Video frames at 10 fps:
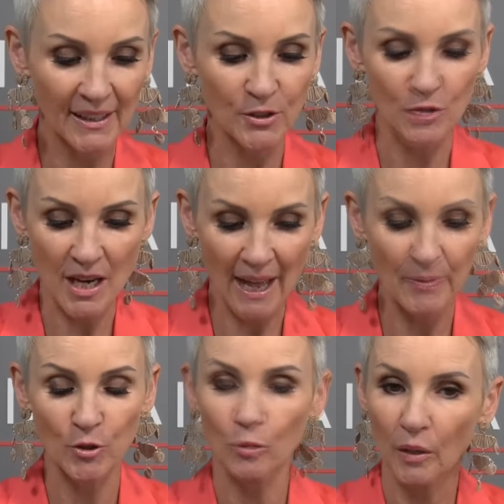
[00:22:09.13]
your time
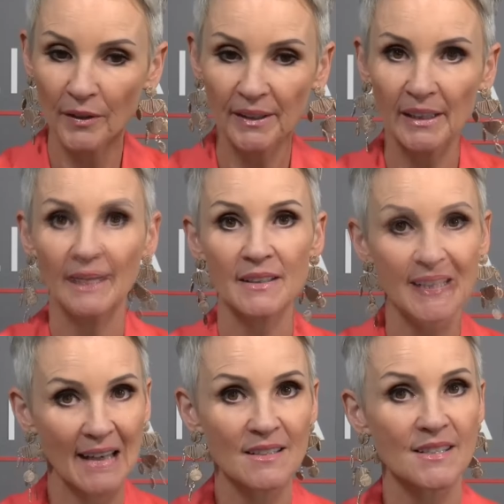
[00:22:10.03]
and your body and the
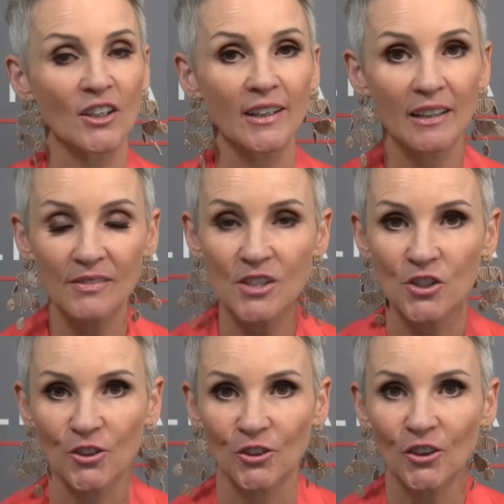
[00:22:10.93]
talents that are given to
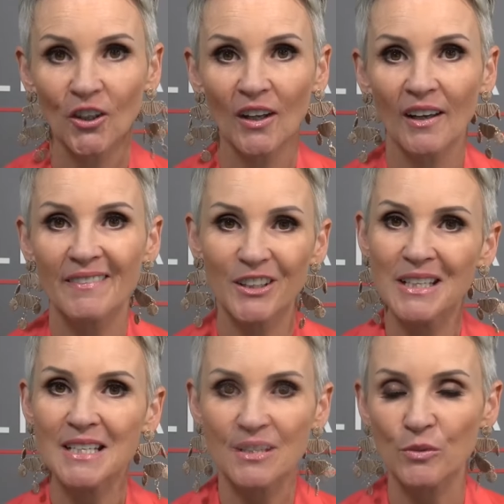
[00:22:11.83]
you, there
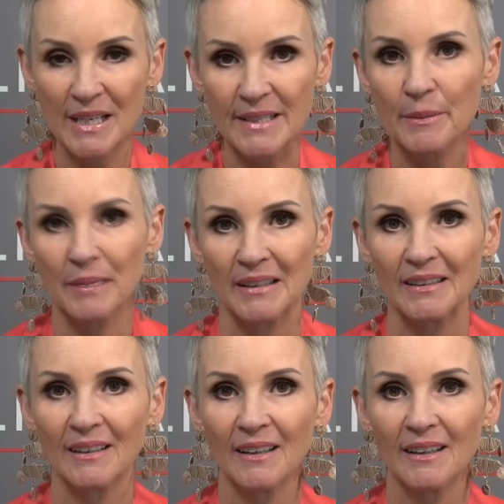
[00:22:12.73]
is a recipe.